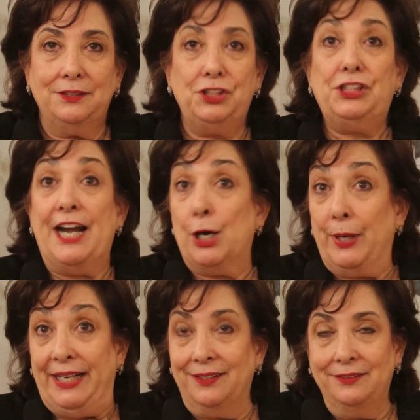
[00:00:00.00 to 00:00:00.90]

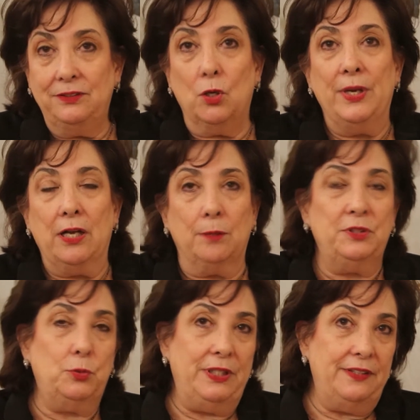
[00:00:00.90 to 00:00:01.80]
sharing going on
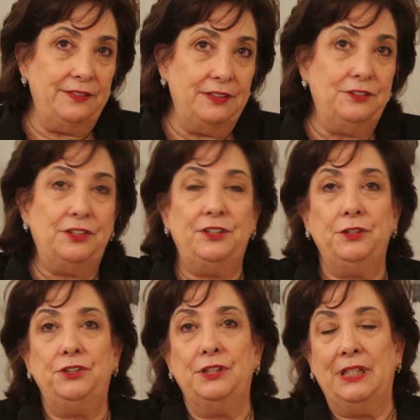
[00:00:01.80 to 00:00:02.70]
between this
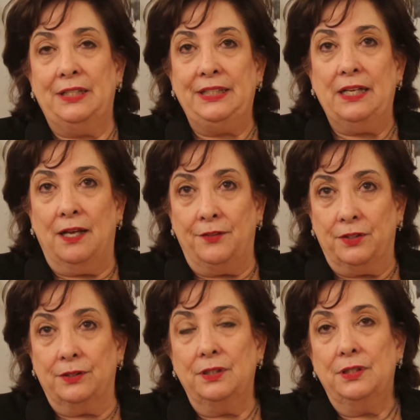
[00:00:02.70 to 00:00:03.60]
institution and the
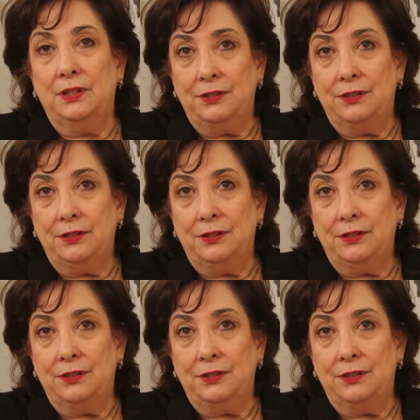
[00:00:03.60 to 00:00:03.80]
other